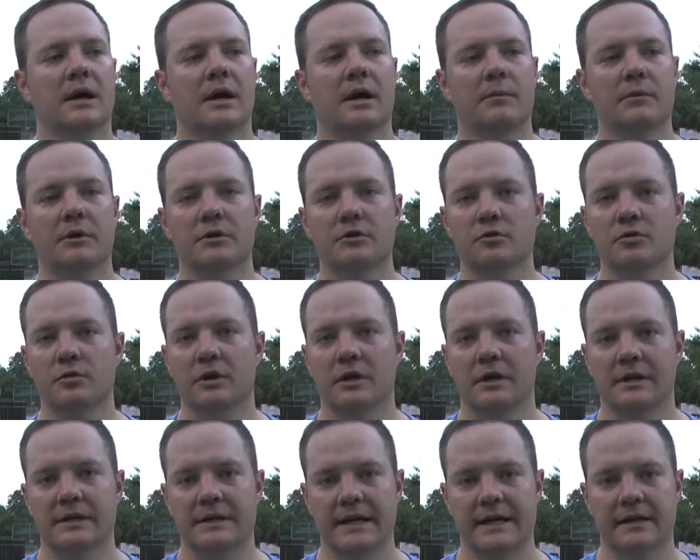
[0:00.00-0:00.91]
I'm going to do it
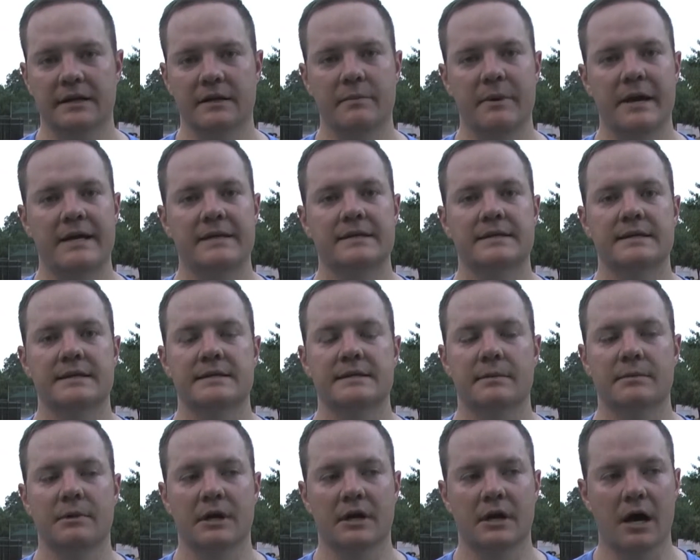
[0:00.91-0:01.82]
on a daily
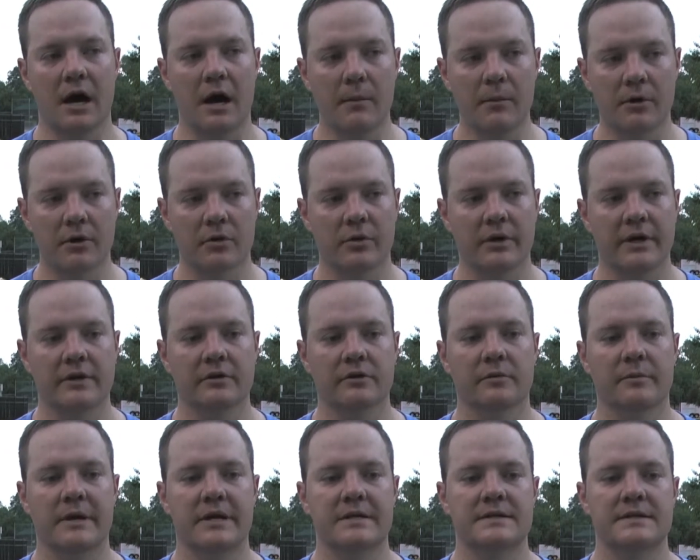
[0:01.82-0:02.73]
basis, I'm going to come on a
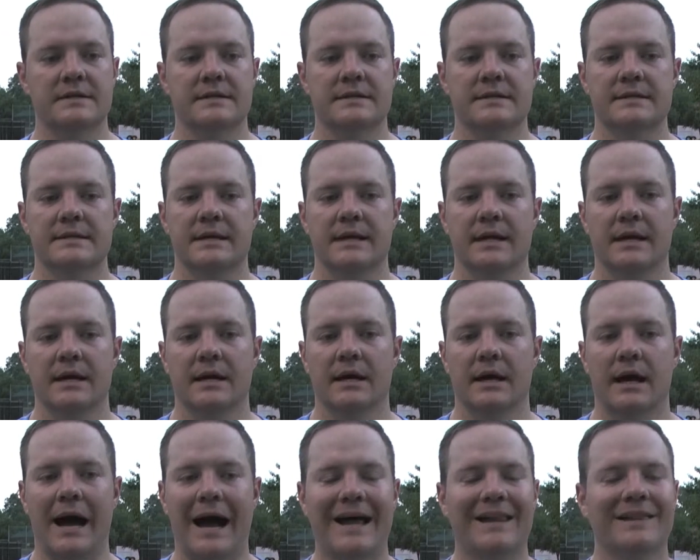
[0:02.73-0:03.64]
regular basis.
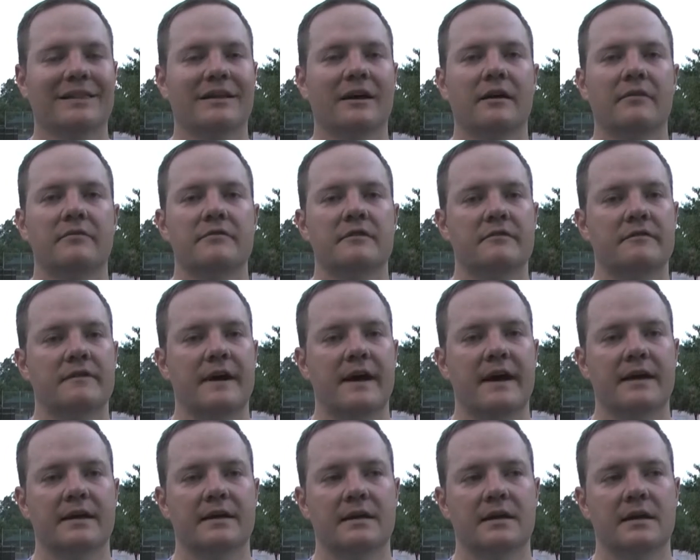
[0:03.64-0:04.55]
I love the
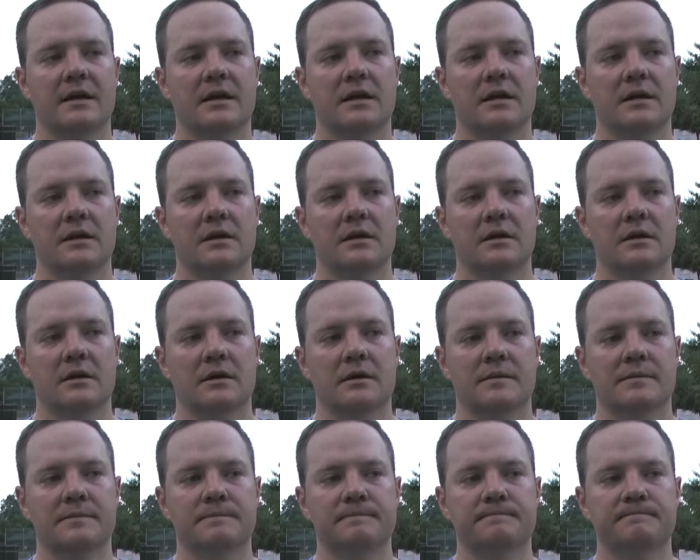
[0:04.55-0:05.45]
fact that
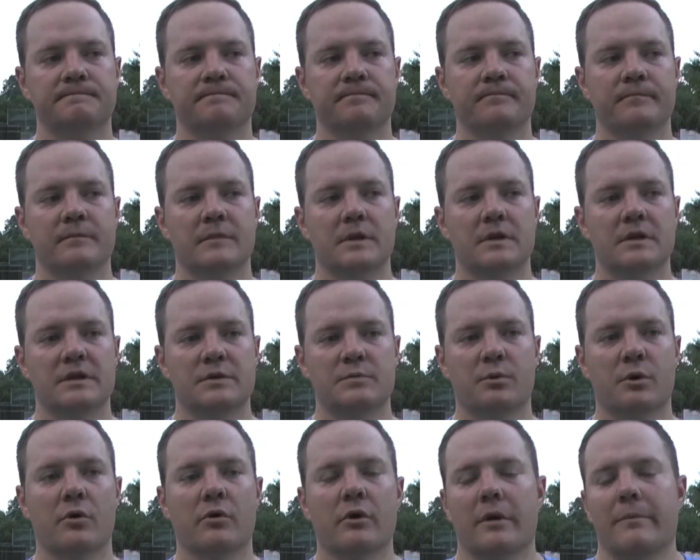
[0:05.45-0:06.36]
this
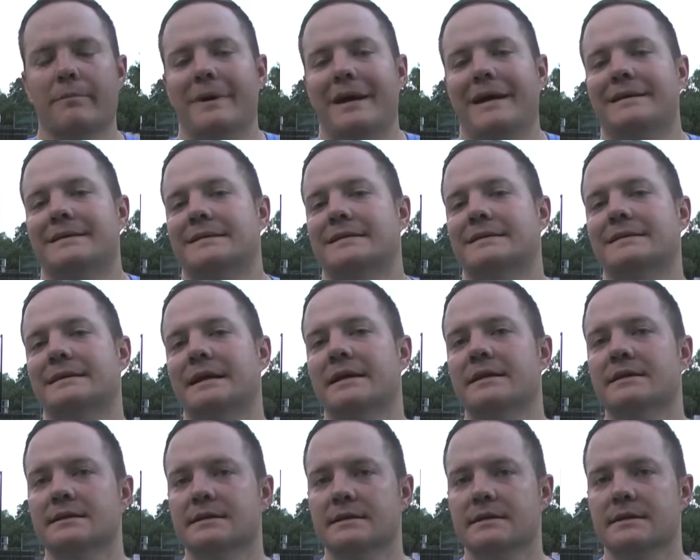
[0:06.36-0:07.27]
program makes
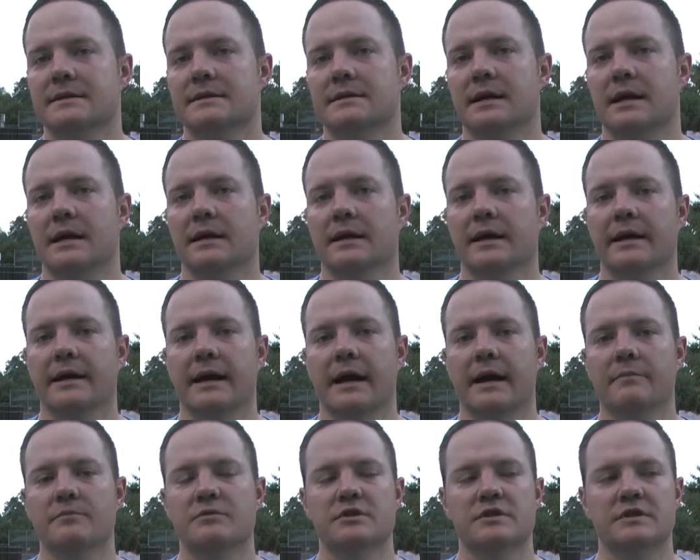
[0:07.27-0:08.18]
sense. It's not like
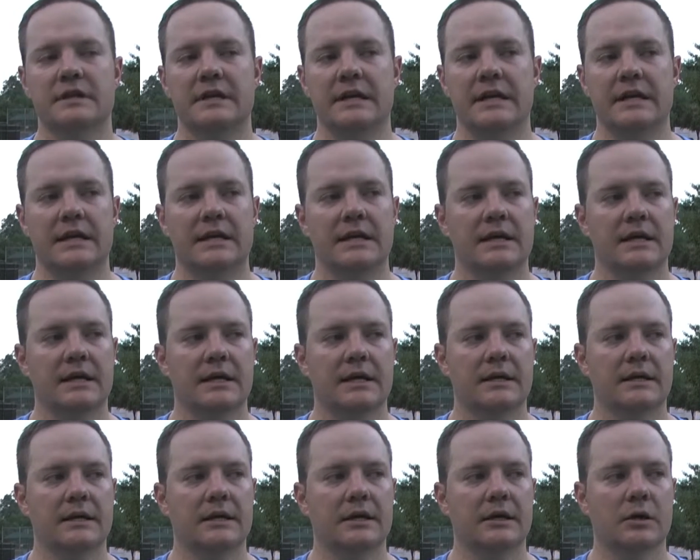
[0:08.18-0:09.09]
I'm just,
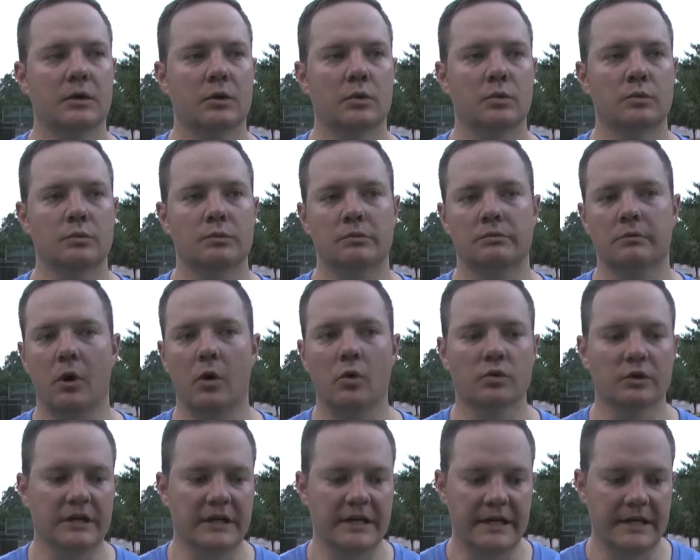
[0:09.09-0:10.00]
you know,
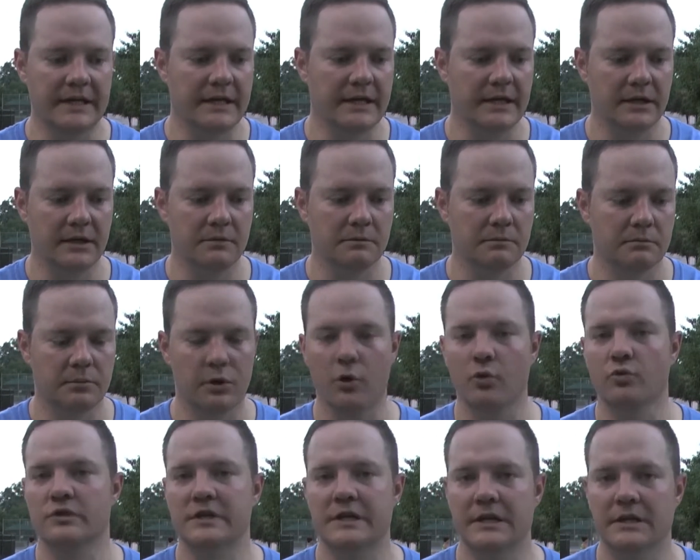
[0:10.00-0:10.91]
only eating
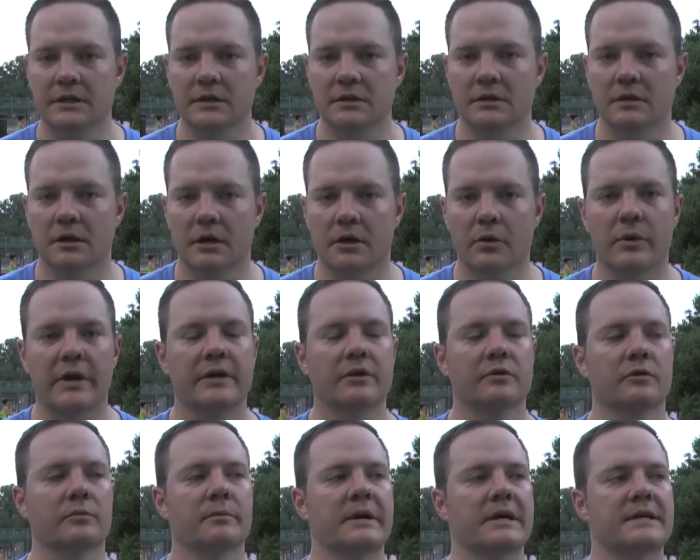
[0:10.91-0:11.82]
protein on a
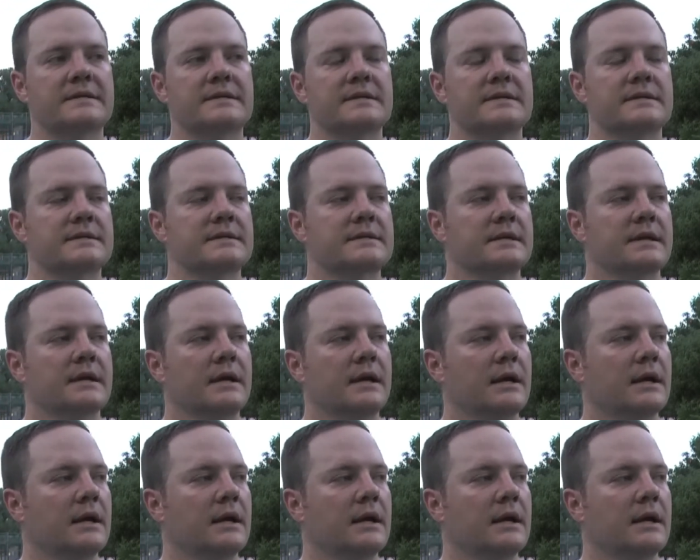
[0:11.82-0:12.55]
regular basis.